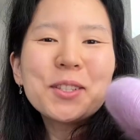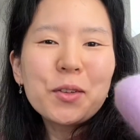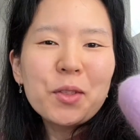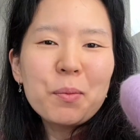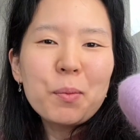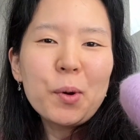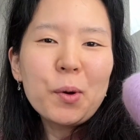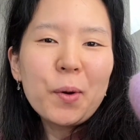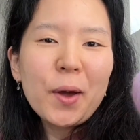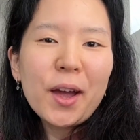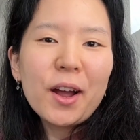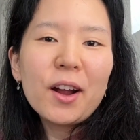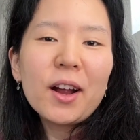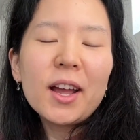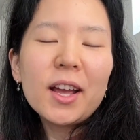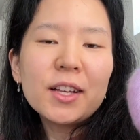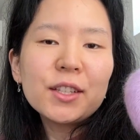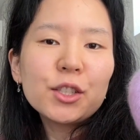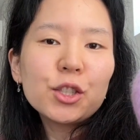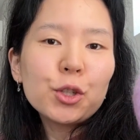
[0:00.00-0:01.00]
the mohair
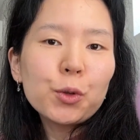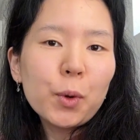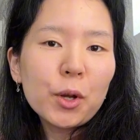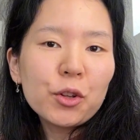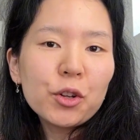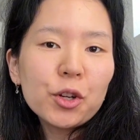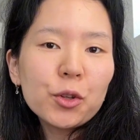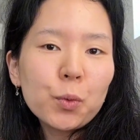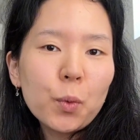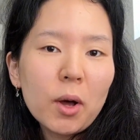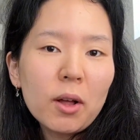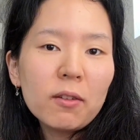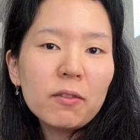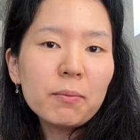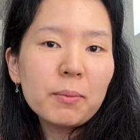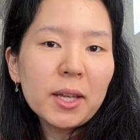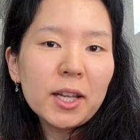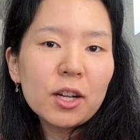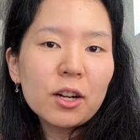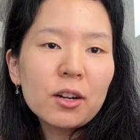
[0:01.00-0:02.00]
is 212
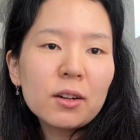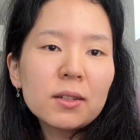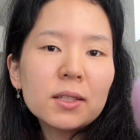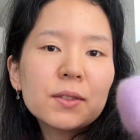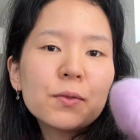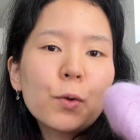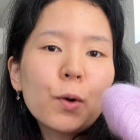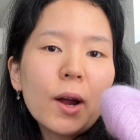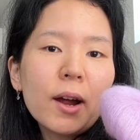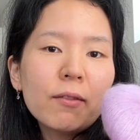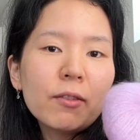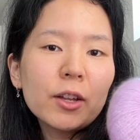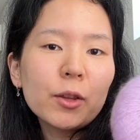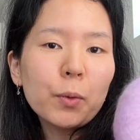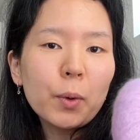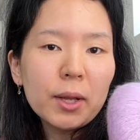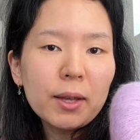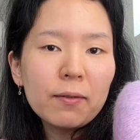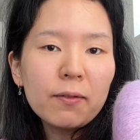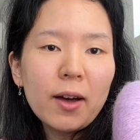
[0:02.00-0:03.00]
meters for every
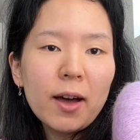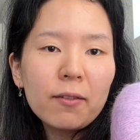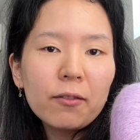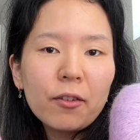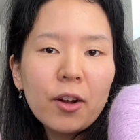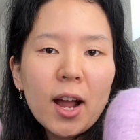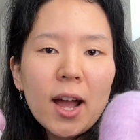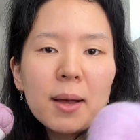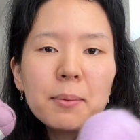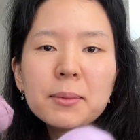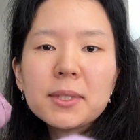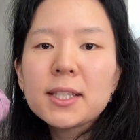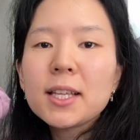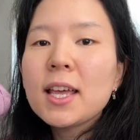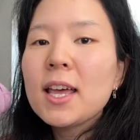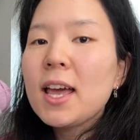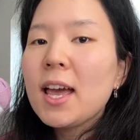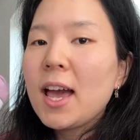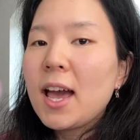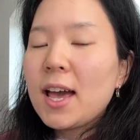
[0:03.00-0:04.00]
25 grams,
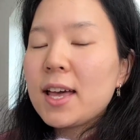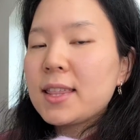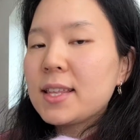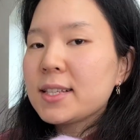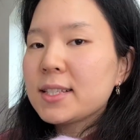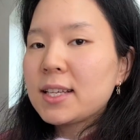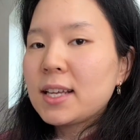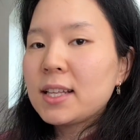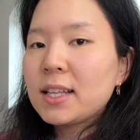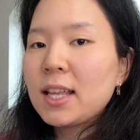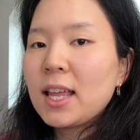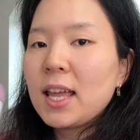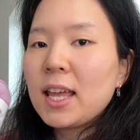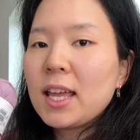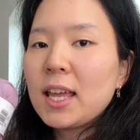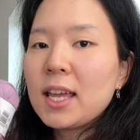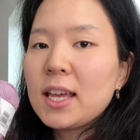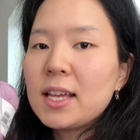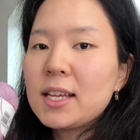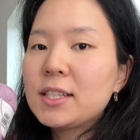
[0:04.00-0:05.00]
and the Sunday
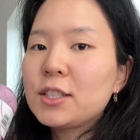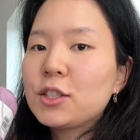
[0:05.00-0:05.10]
is